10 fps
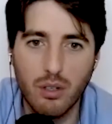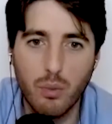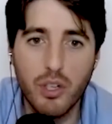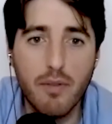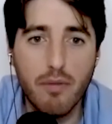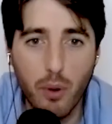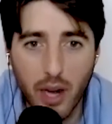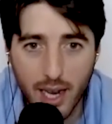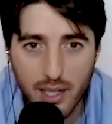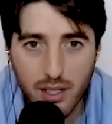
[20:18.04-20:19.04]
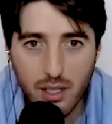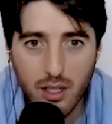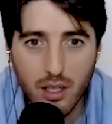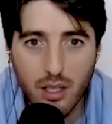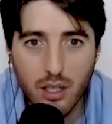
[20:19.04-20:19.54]
Which everyone has
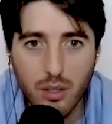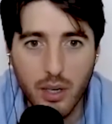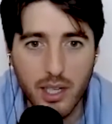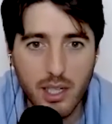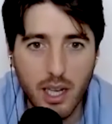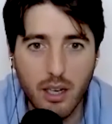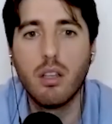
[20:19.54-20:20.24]
to an extent.